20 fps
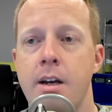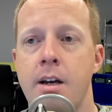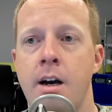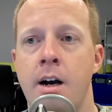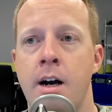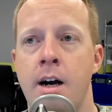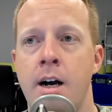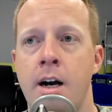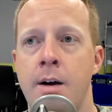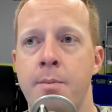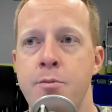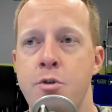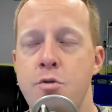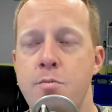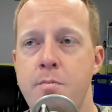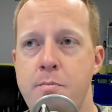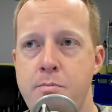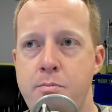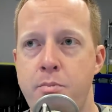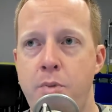
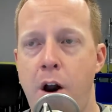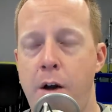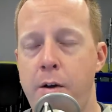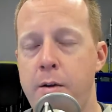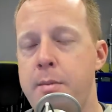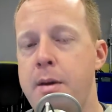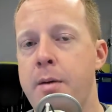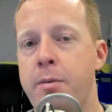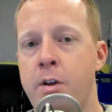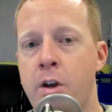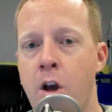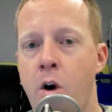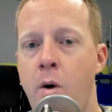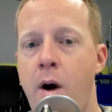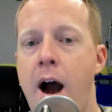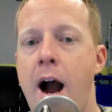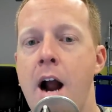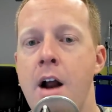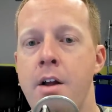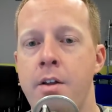You probably be able to go
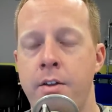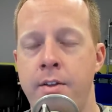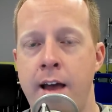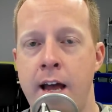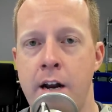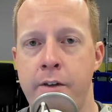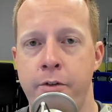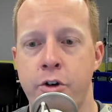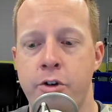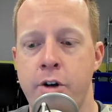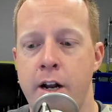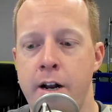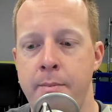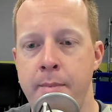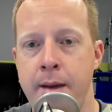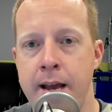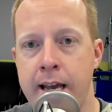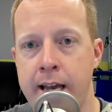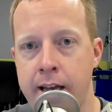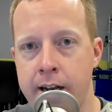higher than that if you're trying to
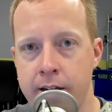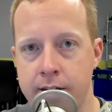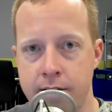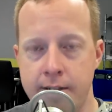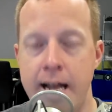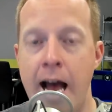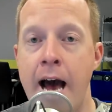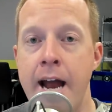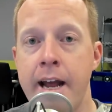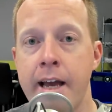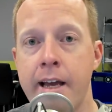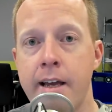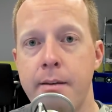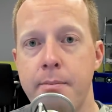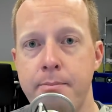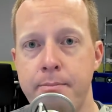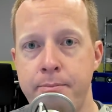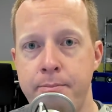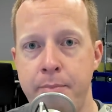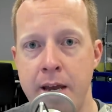make it a static
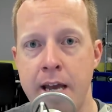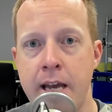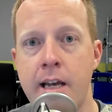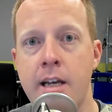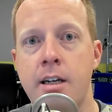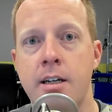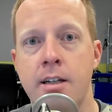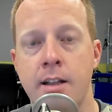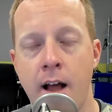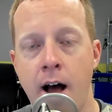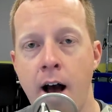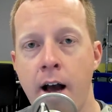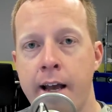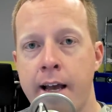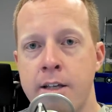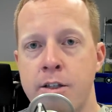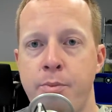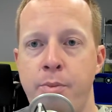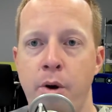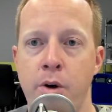peak clock
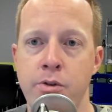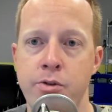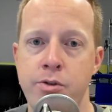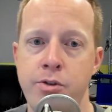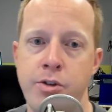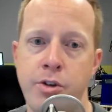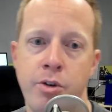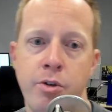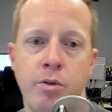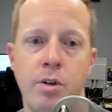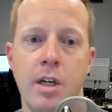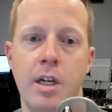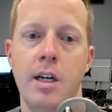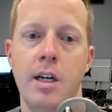as opposed to